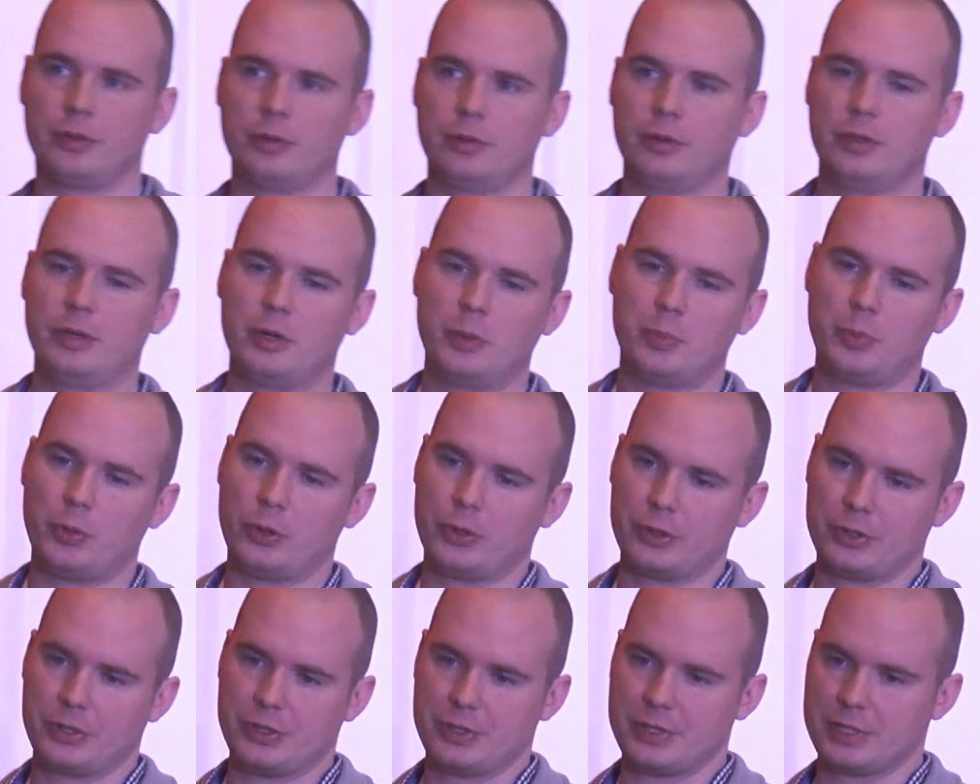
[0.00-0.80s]
The
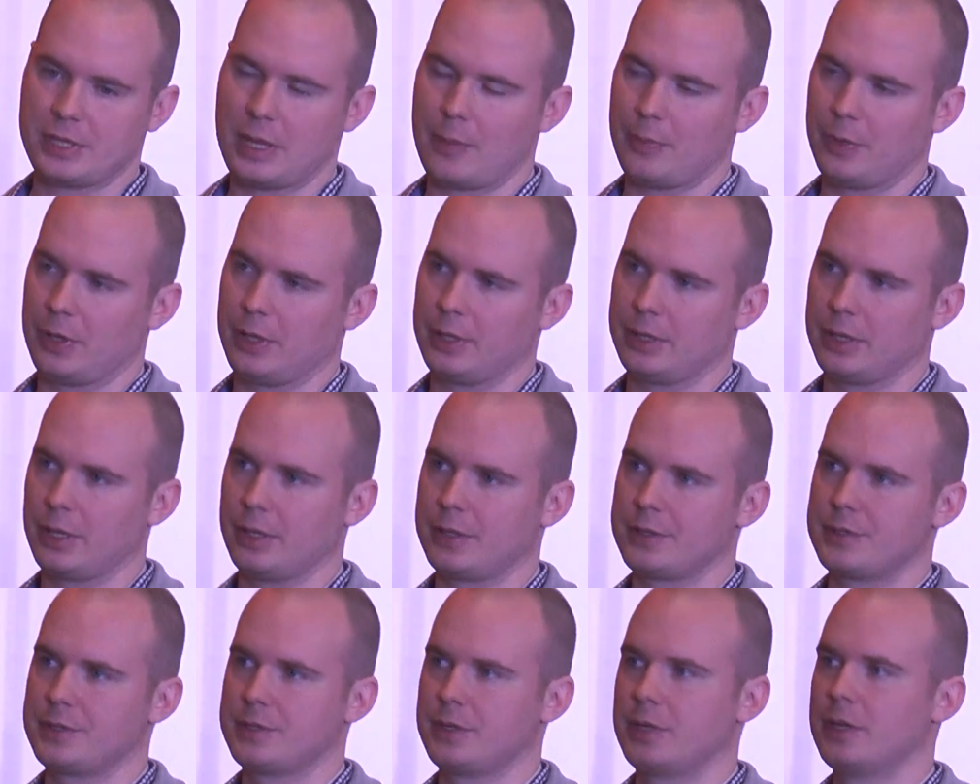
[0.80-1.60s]
report is something
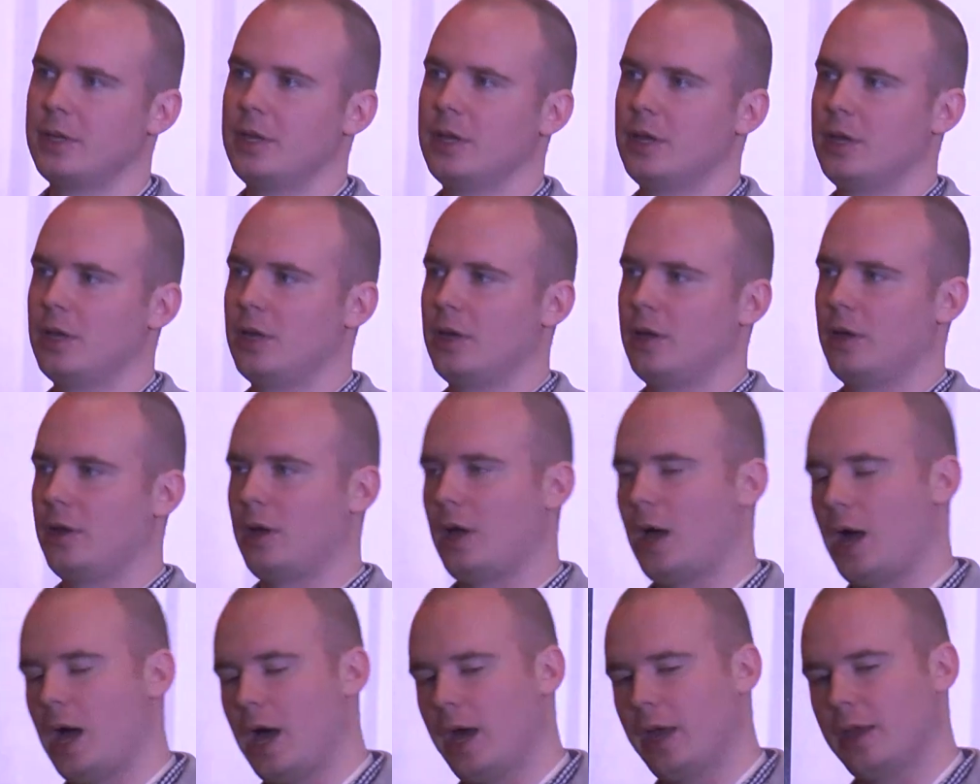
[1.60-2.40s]
that
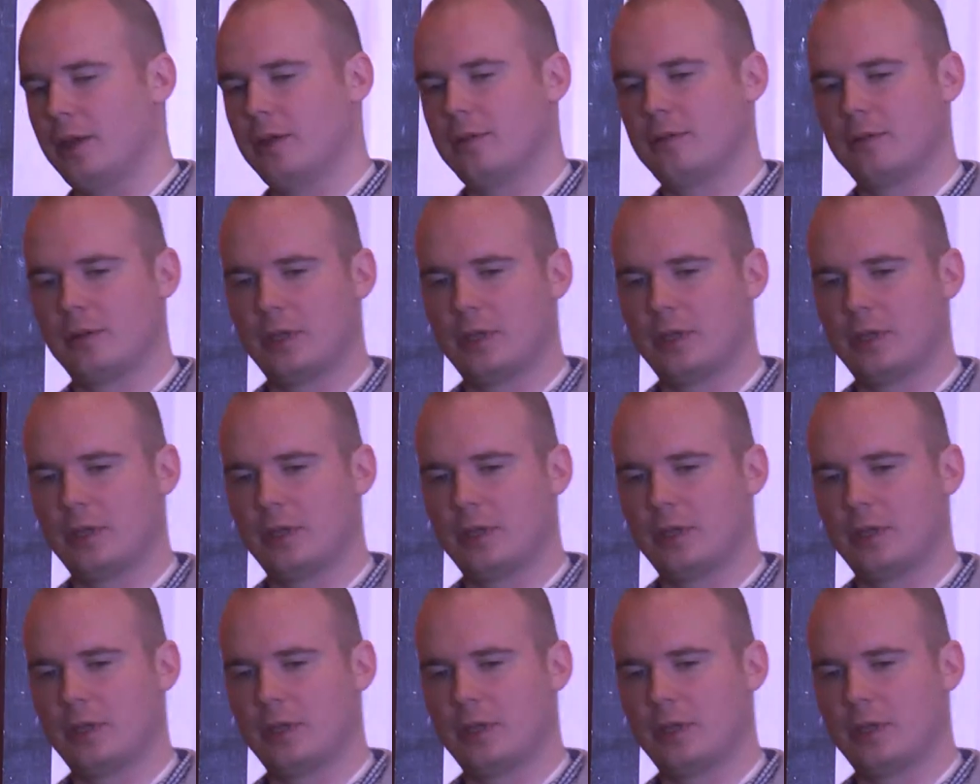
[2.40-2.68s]
I,